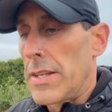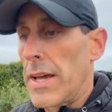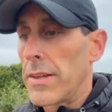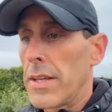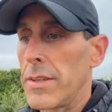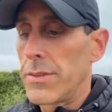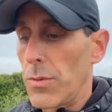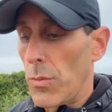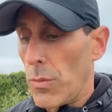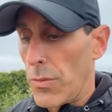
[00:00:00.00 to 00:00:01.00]
Now,
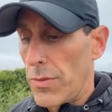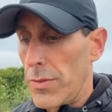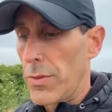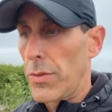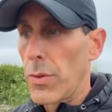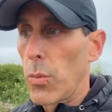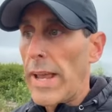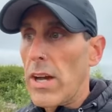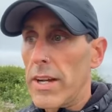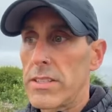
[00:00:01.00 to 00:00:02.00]
the
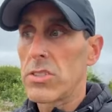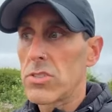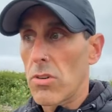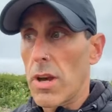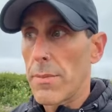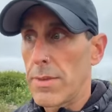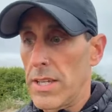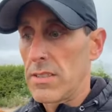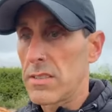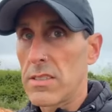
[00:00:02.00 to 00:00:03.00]
way I describe
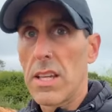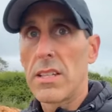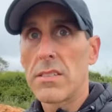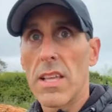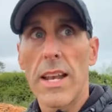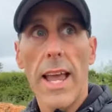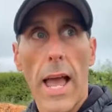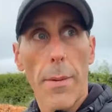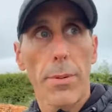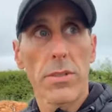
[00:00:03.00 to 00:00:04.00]
this is that it
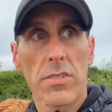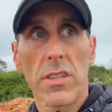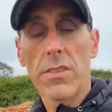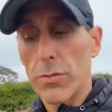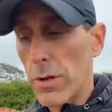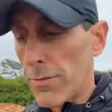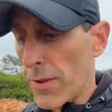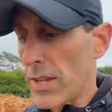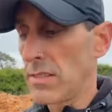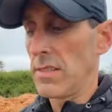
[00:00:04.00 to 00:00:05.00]
happens in three
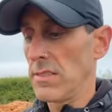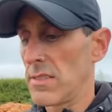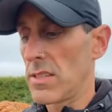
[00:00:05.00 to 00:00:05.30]
phases.